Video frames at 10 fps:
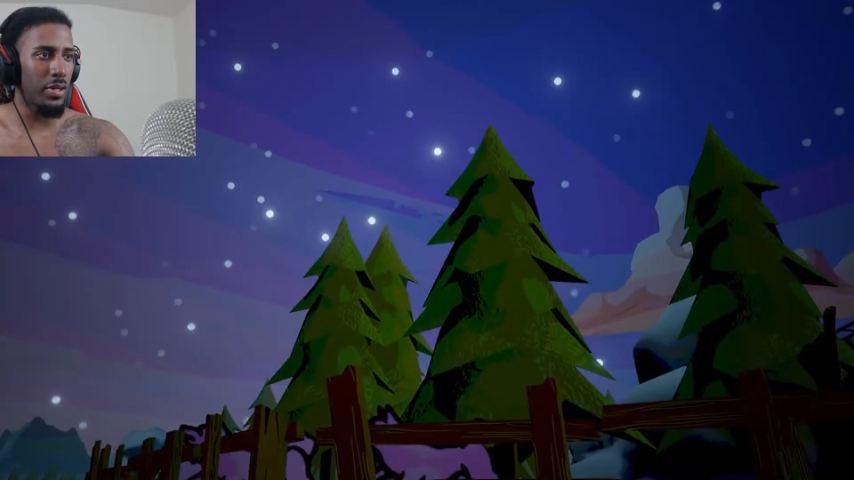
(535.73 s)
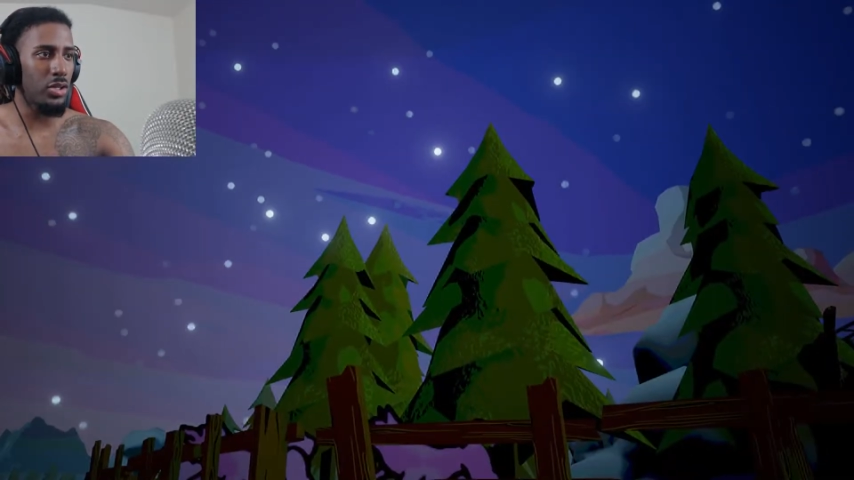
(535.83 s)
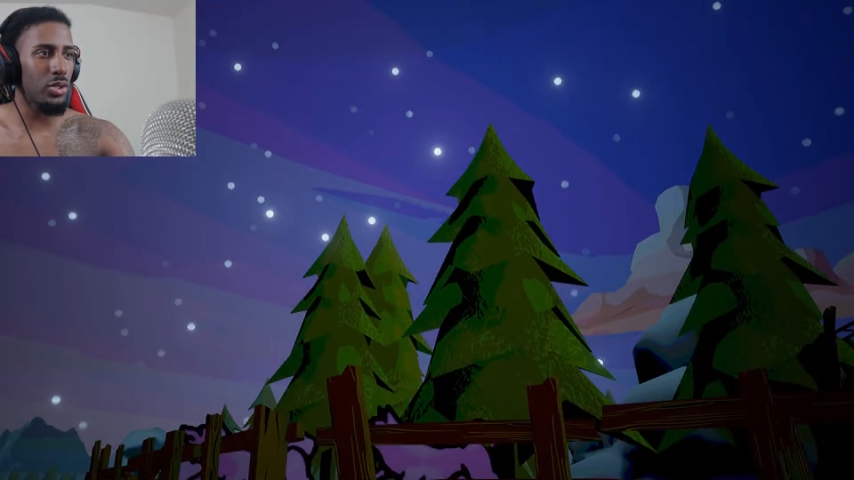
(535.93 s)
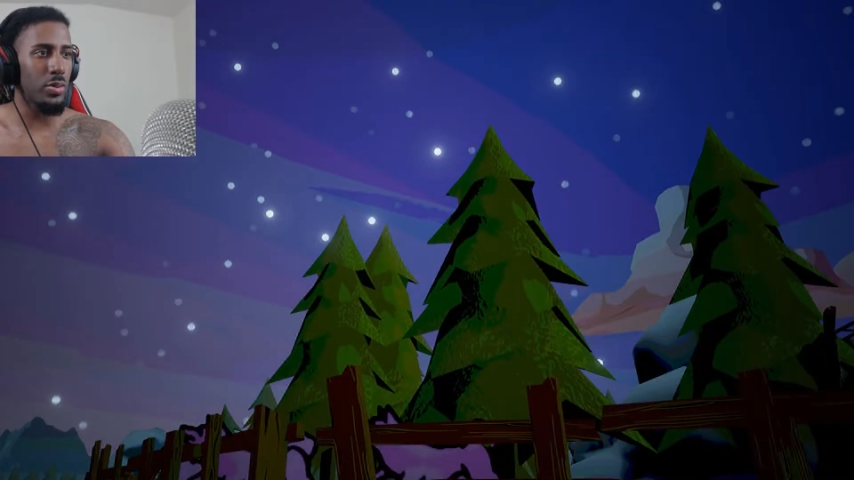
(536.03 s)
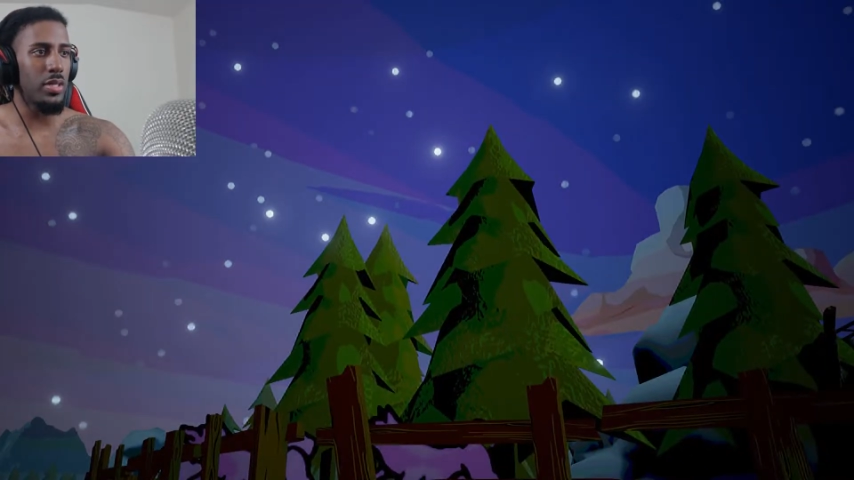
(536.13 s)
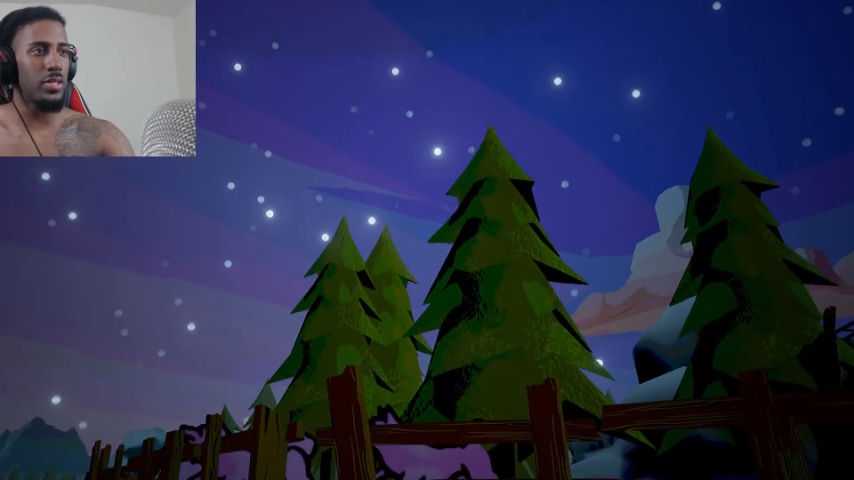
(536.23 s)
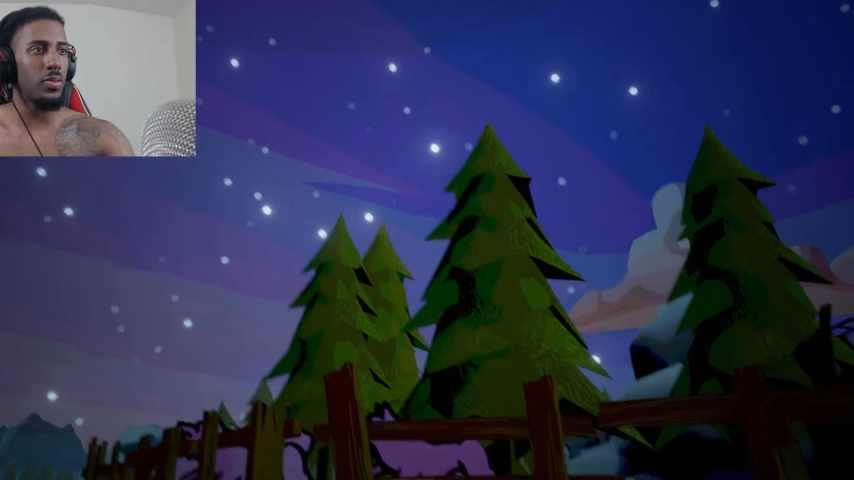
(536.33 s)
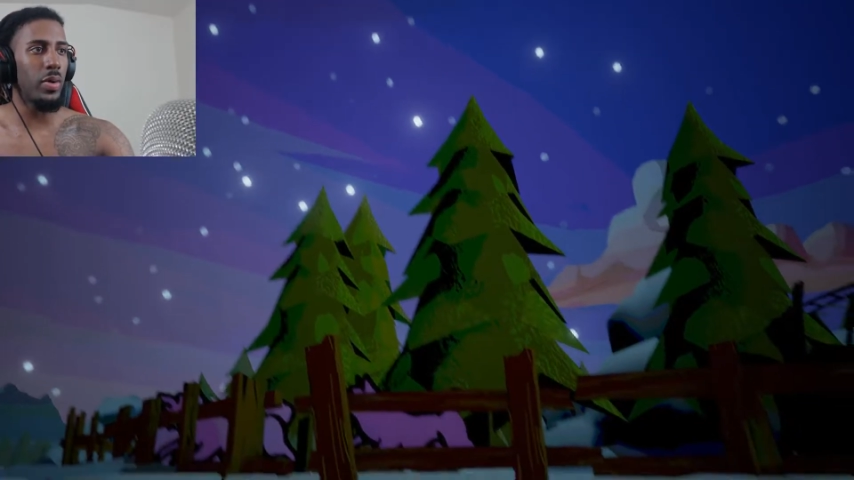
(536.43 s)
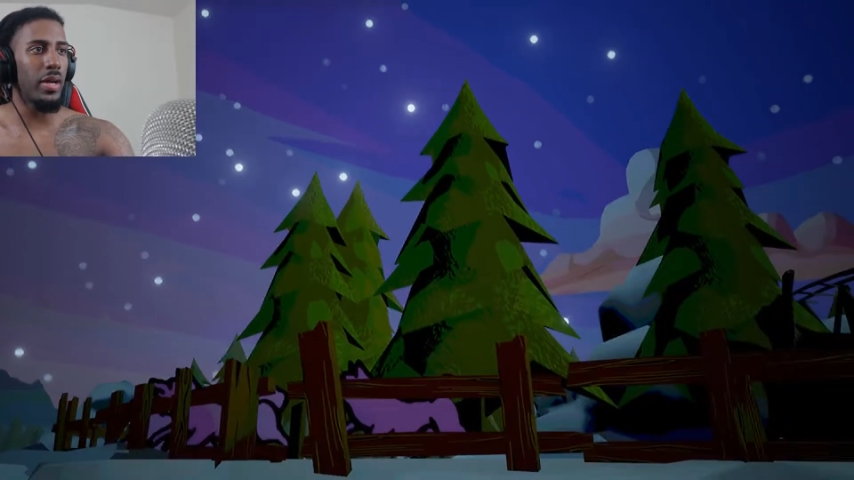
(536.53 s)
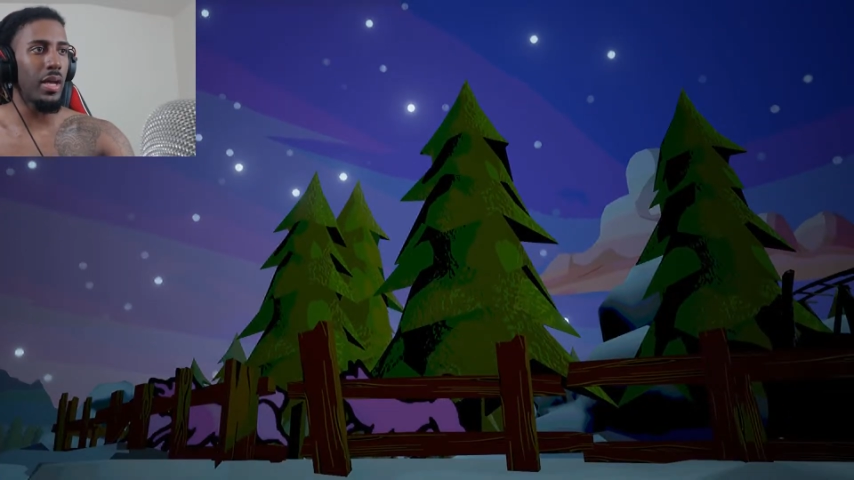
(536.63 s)
But the trees,
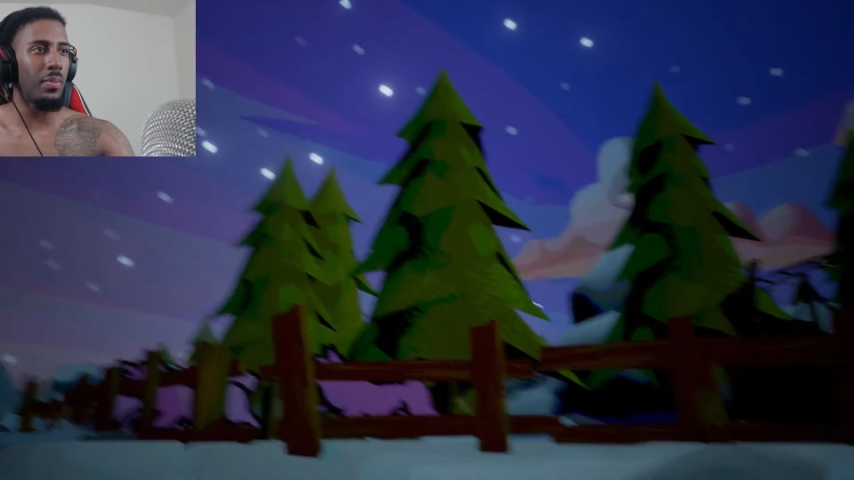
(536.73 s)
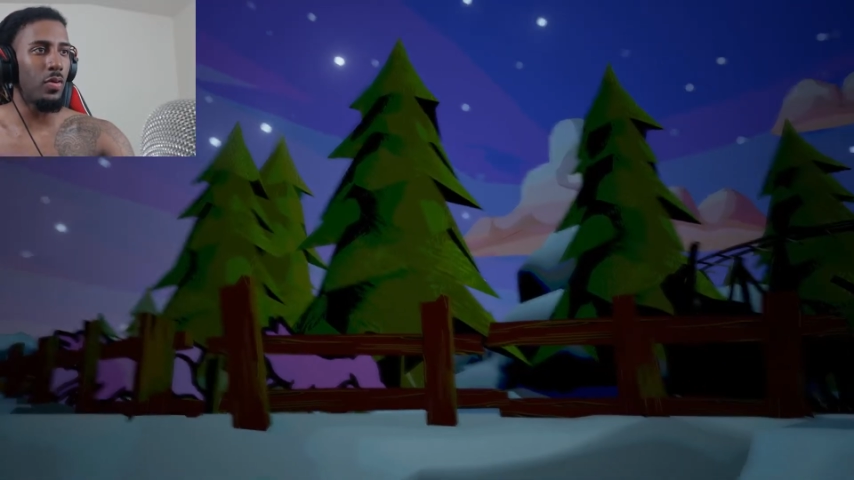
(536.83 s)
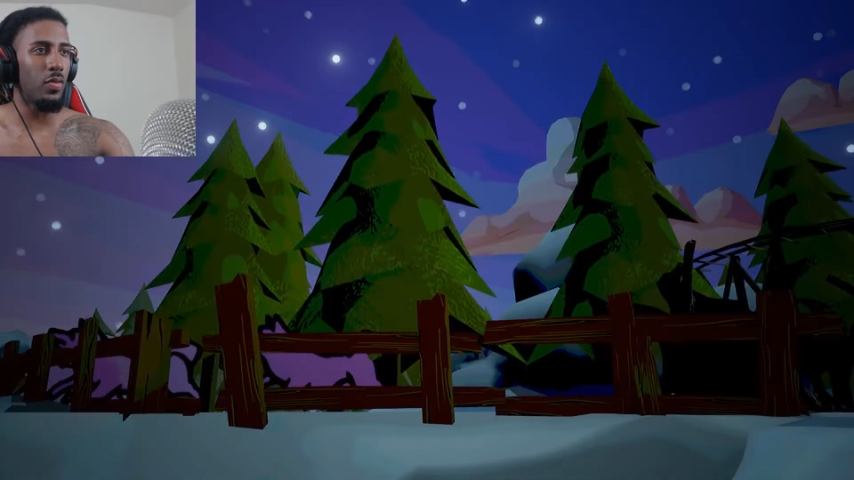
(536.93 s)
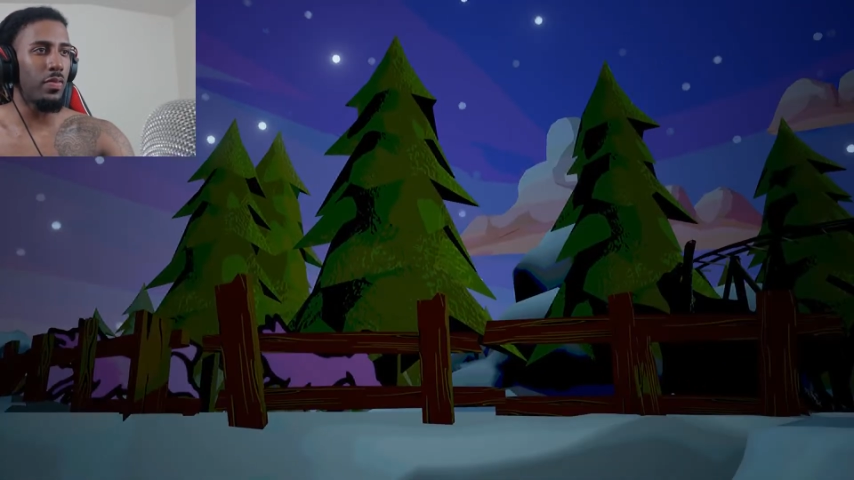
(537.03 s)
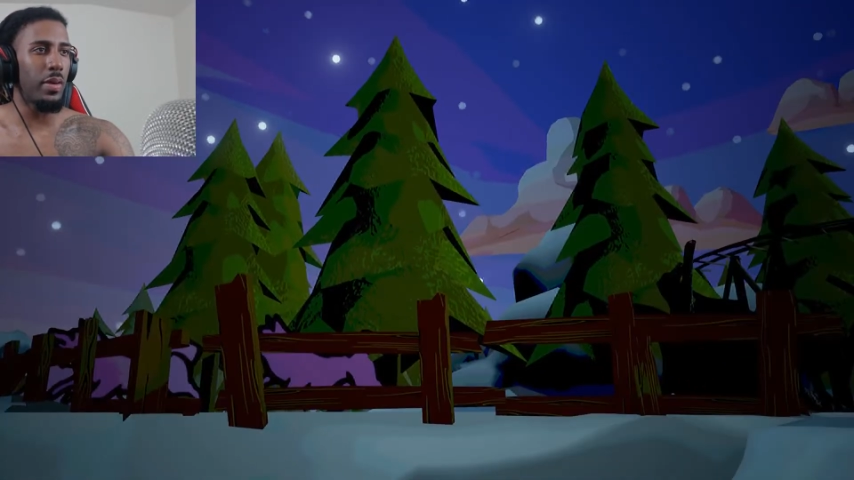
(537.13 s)
the way they move